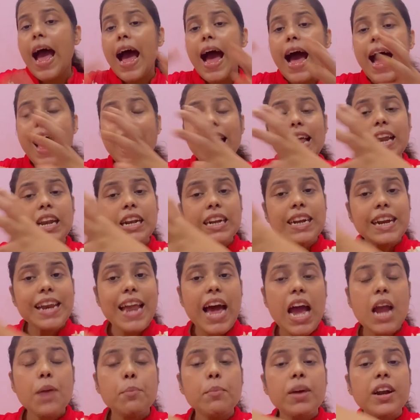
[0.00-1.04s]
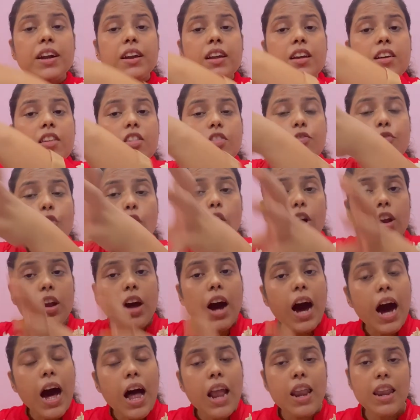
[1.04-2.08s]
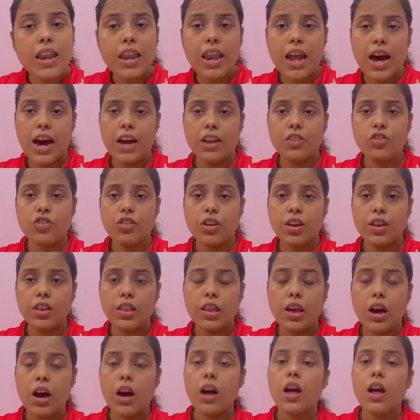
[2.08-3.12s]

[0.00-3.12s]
and climate is for a large area.